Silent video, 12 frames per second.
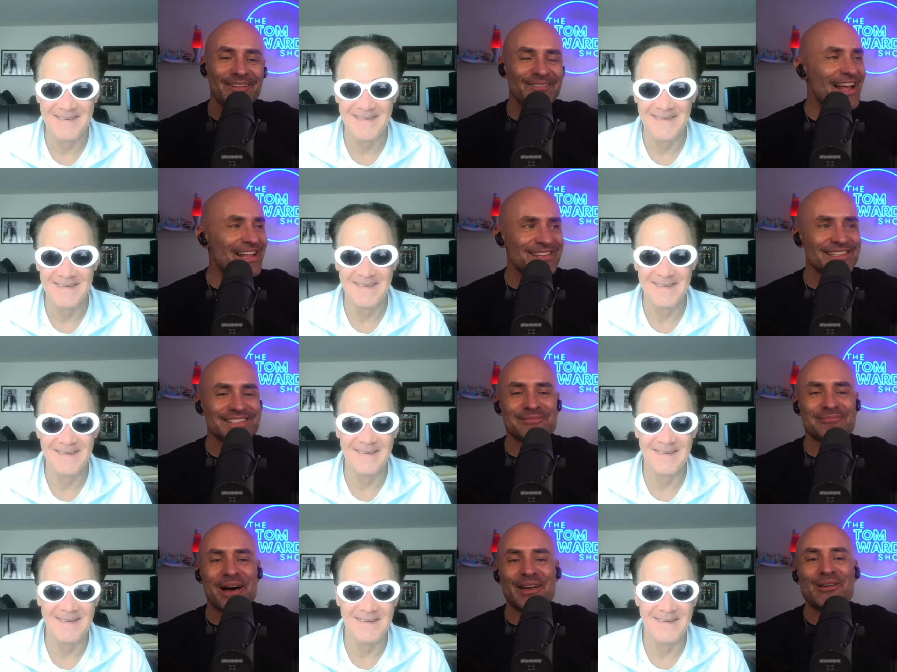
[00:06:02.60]
Speaker 1: It, this is
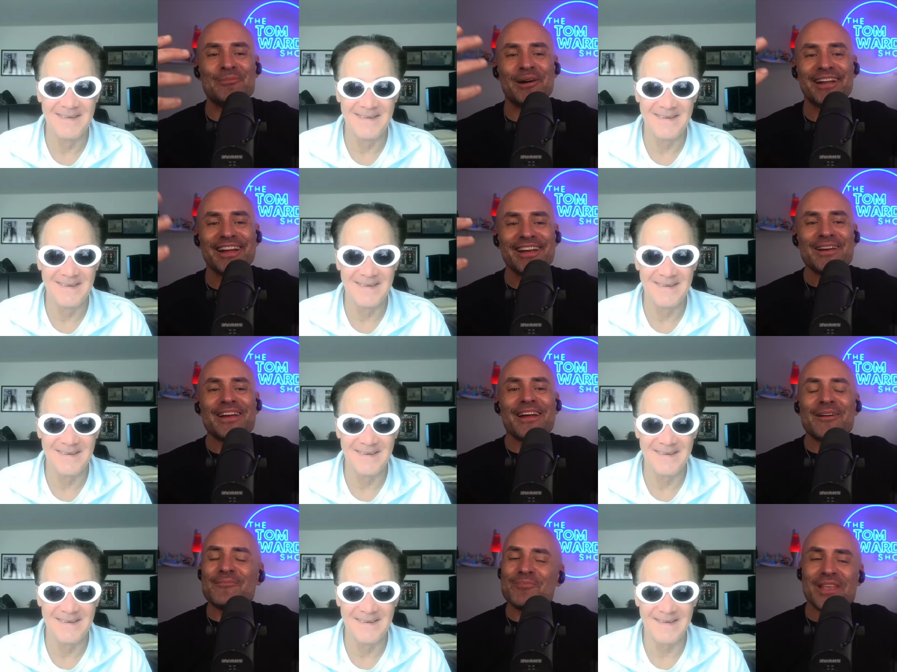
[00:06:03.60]
about you, but
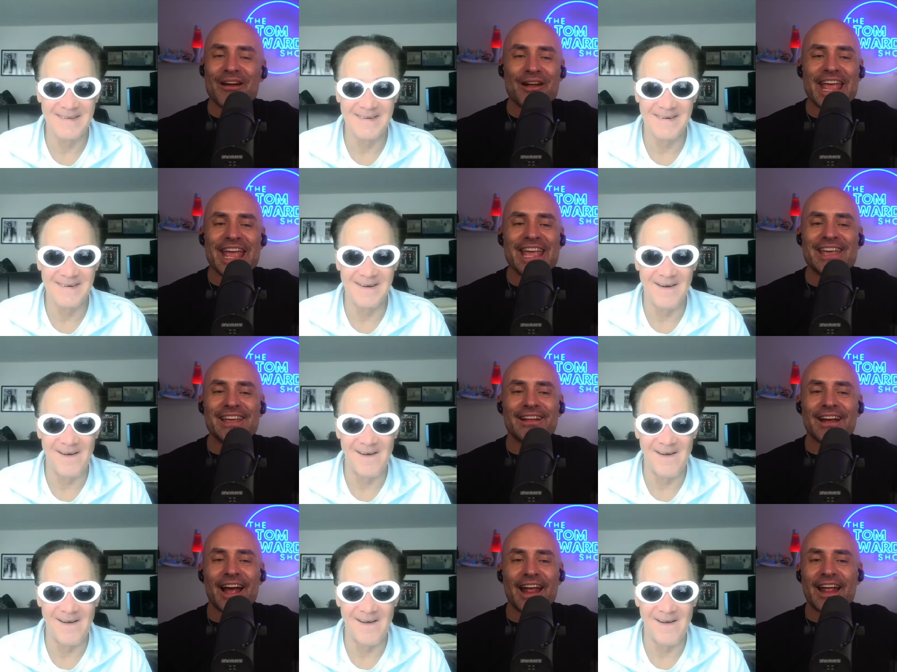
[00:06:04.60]
he
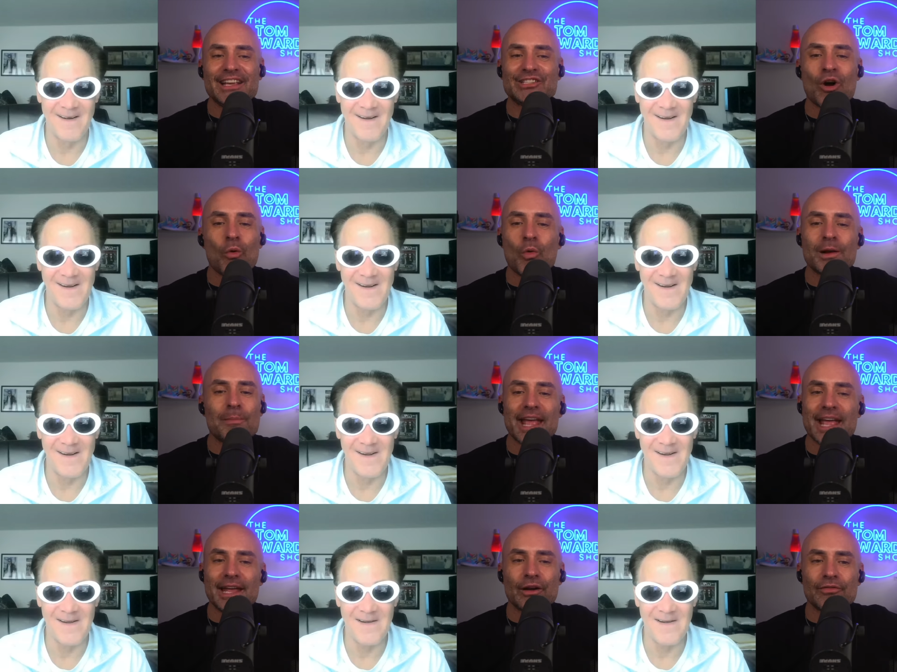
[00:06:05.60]
he saw one of my
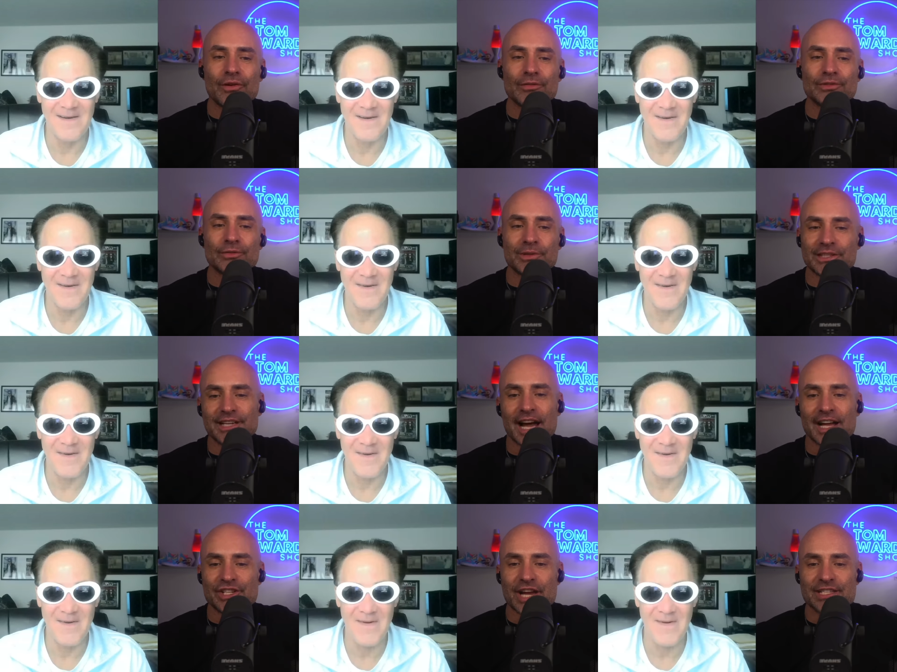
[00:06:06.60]
interviews with this guy,
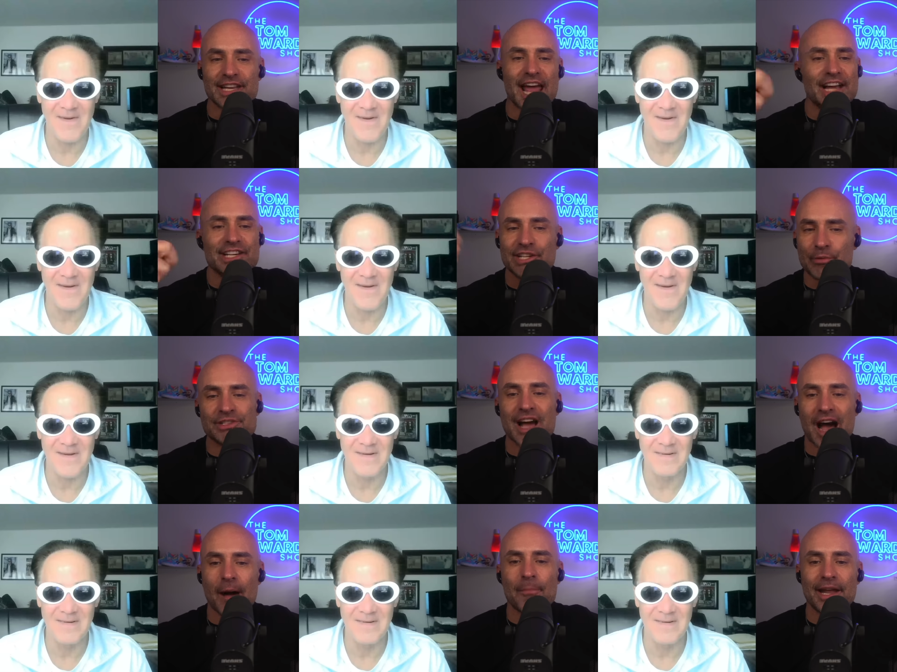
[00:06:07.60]
Jason Nash, and he was
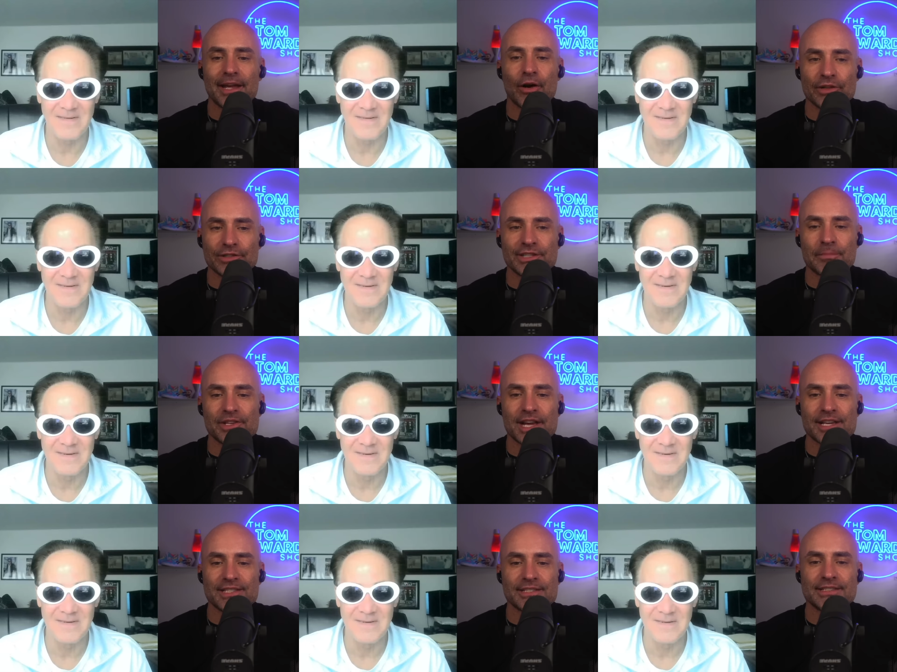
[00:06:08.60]
commenting on something
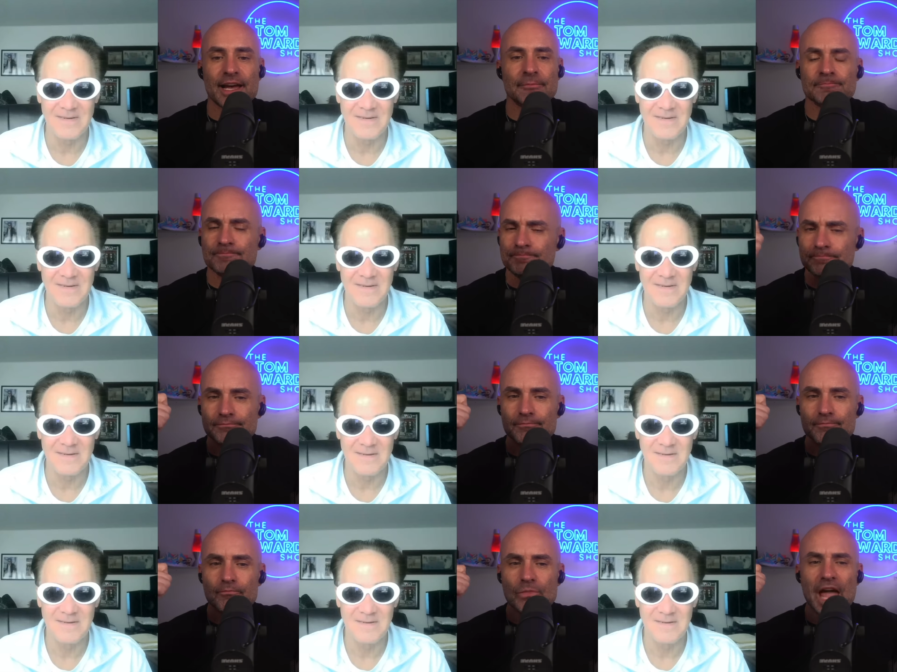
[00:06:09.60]
Jason said.
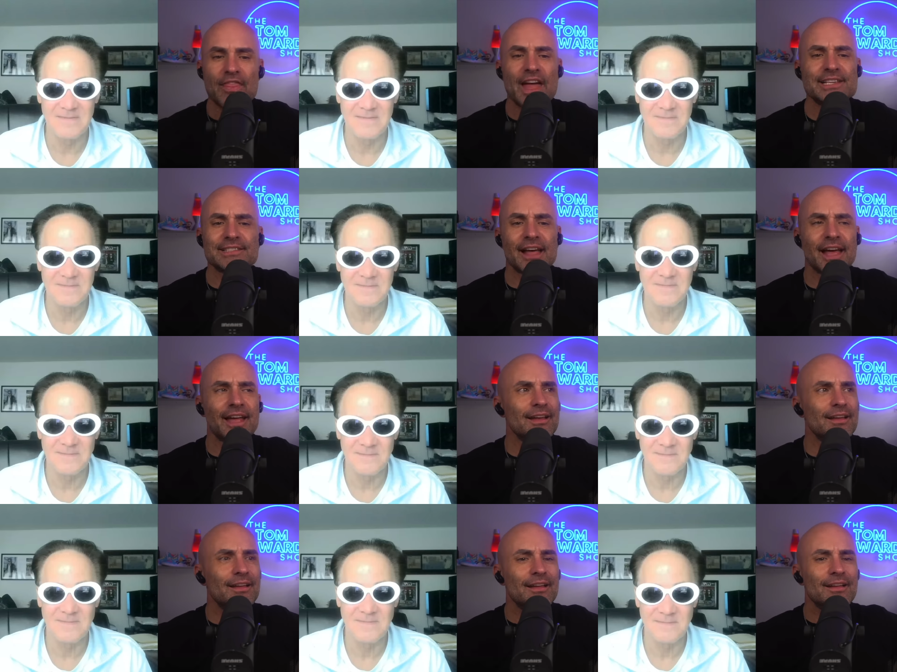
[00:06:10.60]
And then he's like,
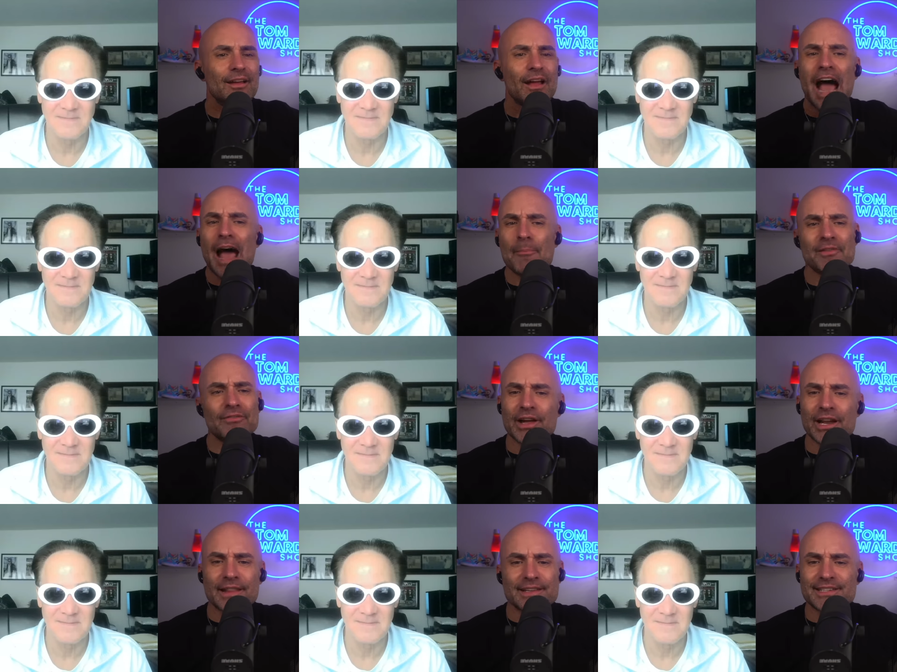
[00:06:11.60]
I've been looking at
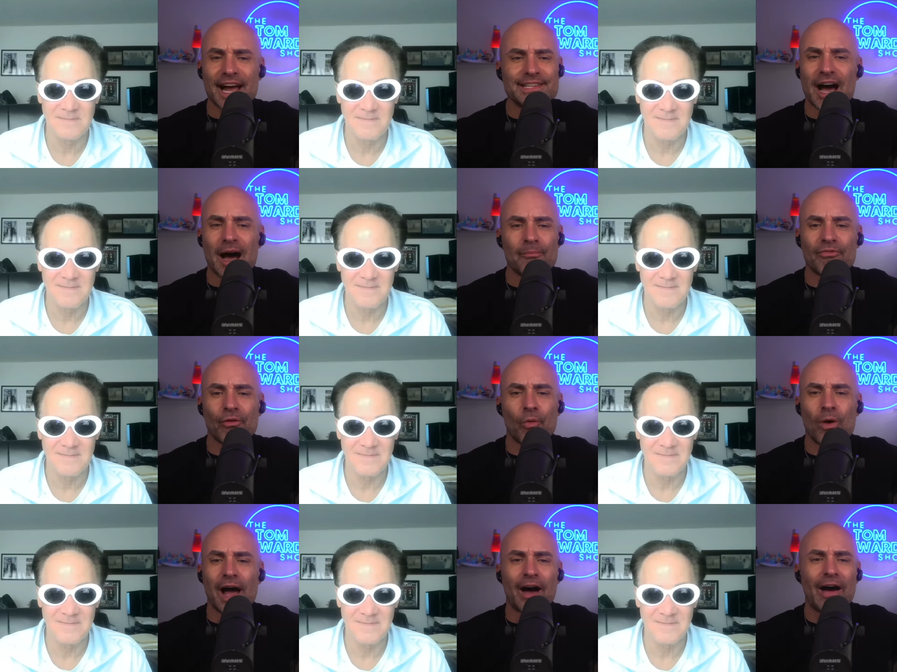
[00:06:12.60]
this guy, Tom, for a
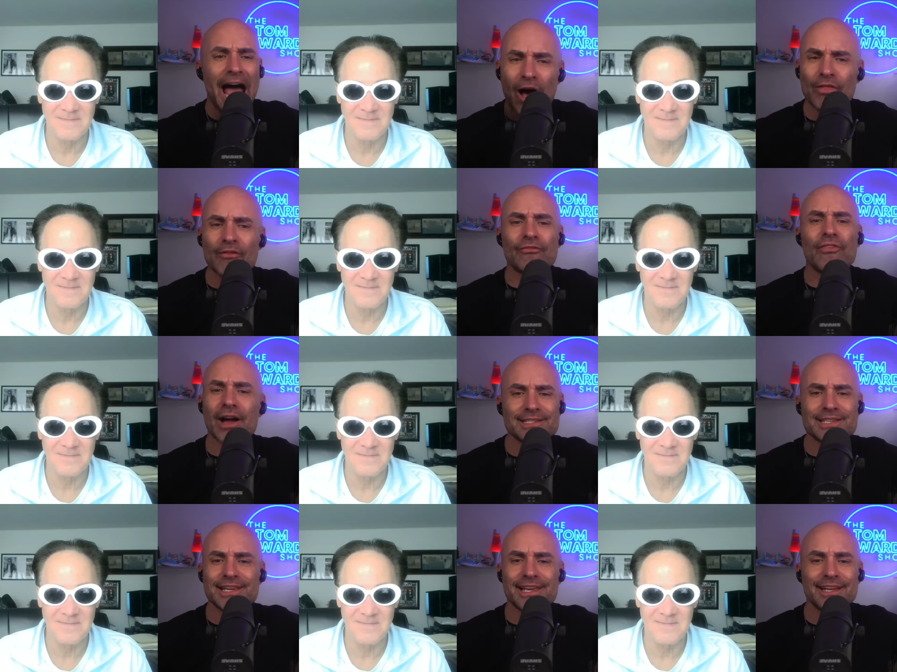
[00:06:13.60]
while. How the fuck is he
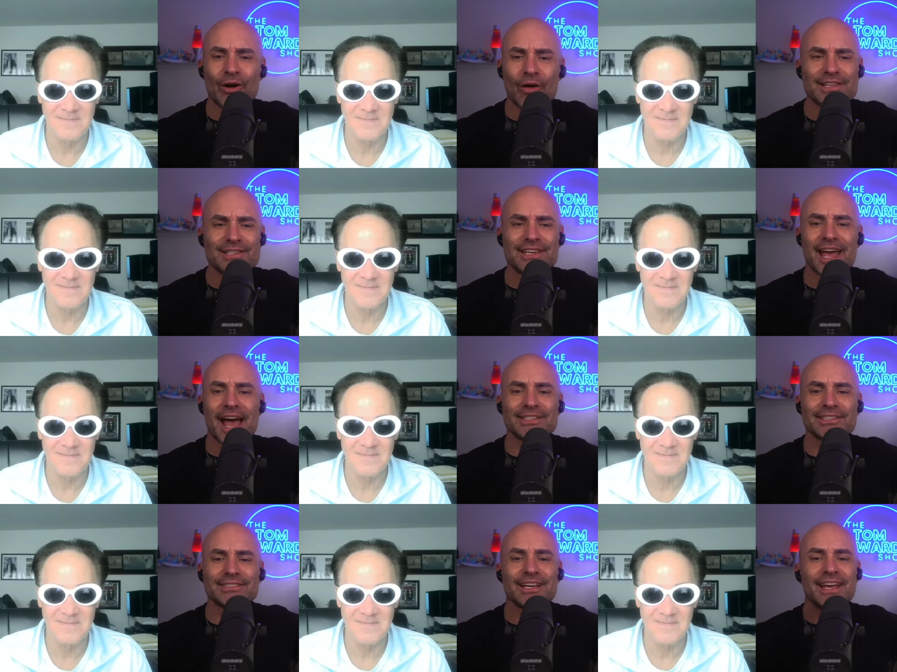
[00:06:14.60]
getting all these
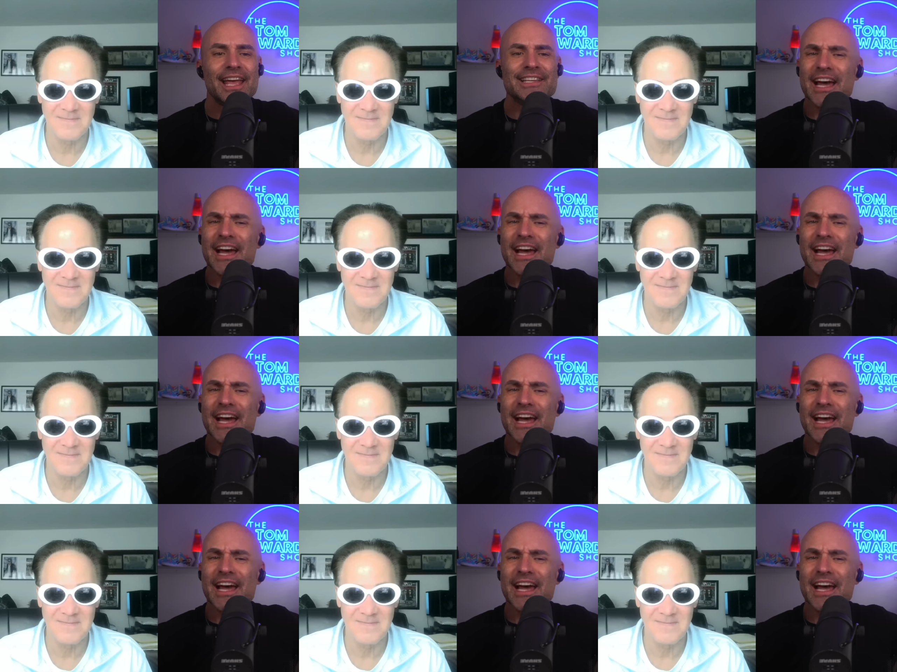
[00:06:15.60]
guests? He's got a